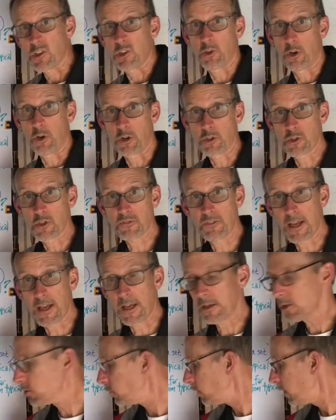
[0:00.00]
the largest
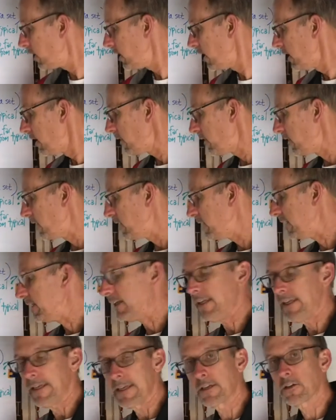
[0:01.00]
value, the
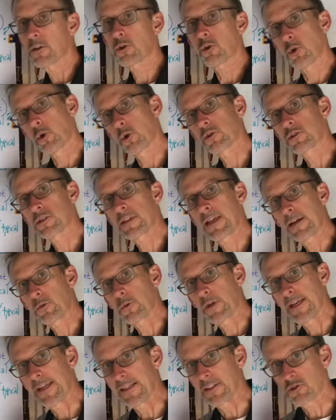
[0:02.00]
inner quartile
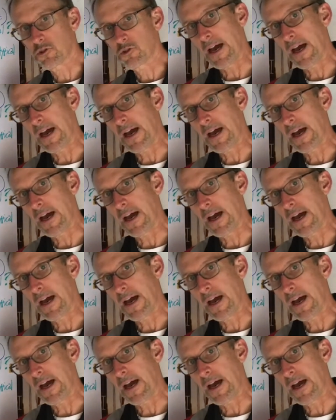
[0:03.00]
range,